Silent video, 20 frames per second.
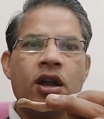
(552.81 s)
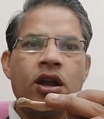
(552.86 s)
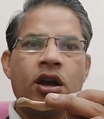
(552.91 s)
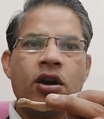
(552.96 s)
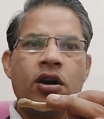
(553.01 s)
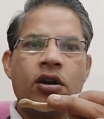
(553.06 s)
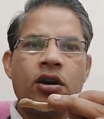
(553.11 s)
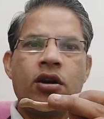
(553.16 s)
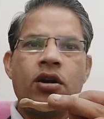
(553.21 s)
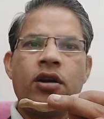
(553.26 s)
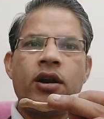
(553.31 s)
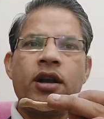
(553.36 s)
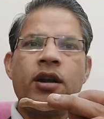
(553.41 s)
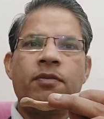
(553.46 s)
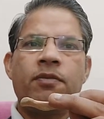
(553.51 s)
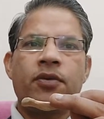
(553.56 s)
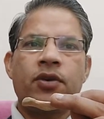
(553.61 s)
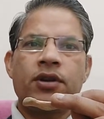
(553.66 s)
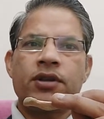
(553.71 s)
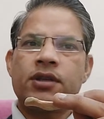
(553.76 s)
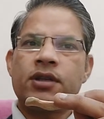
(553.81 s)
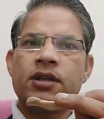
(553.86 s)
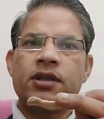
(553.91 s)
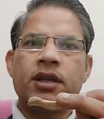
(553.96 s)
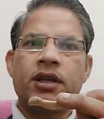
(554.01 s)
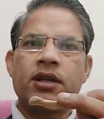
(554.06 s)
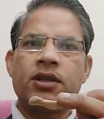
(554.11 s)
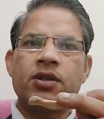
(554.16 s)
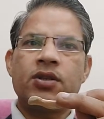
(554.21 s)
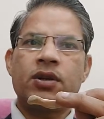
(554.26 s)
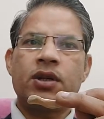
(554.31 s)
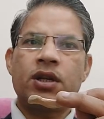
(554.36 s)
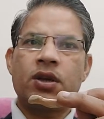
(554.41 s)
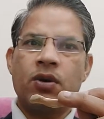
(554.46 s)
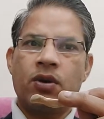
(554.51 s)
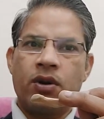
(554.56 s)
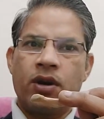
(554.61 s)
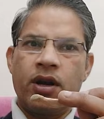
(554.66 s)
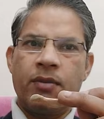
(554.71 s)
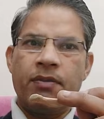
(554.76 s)
conoid process, that is known as
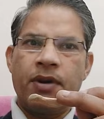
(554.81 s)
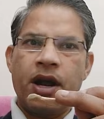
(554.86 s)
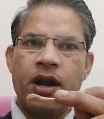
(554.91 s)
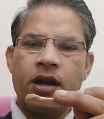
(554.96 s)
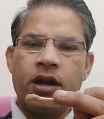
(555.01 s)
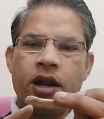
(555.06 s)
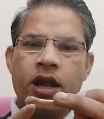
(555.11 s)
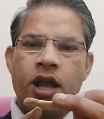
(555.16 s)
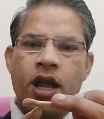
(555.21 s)
conoid part,